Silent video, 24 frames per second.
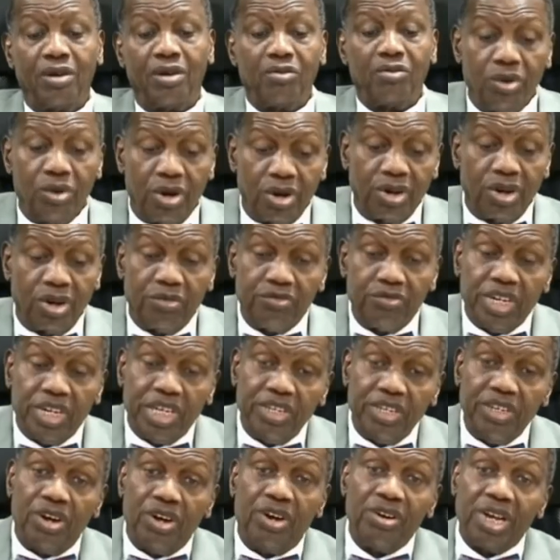and one of the
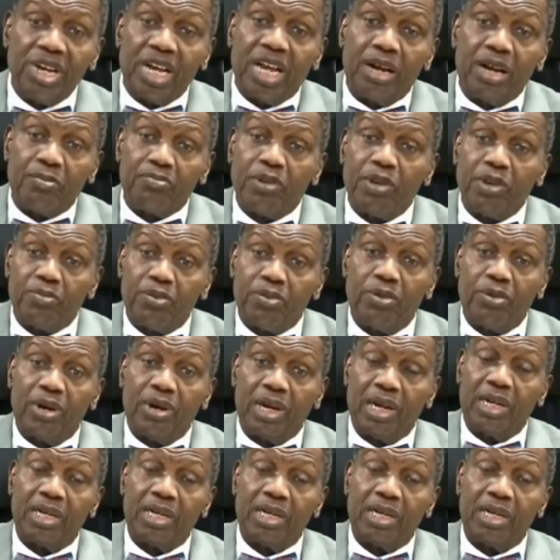younger people,